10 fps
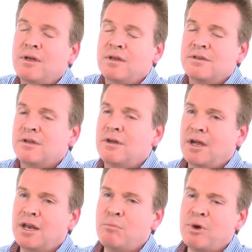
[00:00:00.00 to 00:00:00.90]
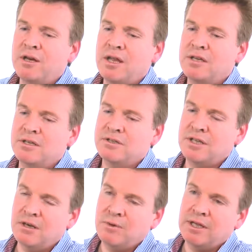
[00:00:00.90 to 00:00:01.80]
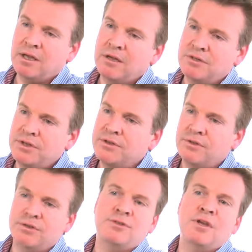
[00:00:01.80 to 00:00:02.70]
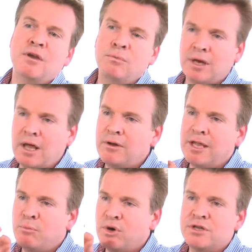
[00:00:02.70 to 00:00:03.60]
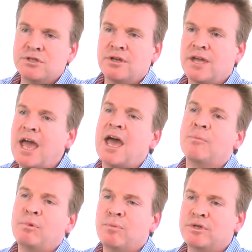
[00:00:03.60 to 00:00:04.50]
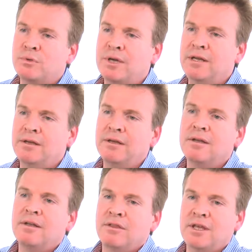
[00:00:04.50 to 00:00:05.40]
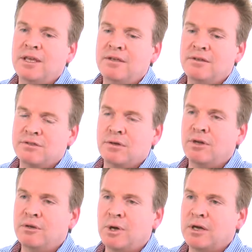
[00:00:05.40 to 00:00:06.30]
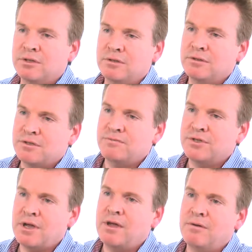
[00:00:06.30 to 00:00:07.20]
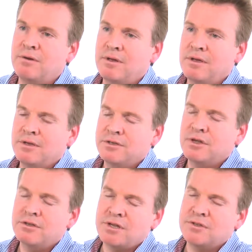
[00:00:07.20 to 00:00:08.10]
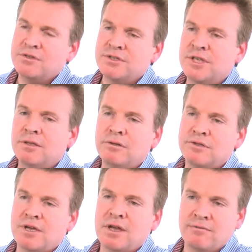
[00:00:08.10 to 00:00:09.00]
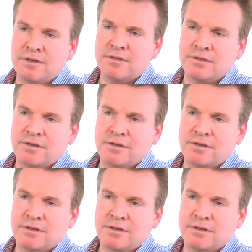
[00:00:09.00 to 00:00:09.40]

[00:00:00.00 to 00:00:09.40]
So an impregnating sealer, when it goes into the stone, will only bridge the gap between the solid particles of stone, so it doesn't seal the surface.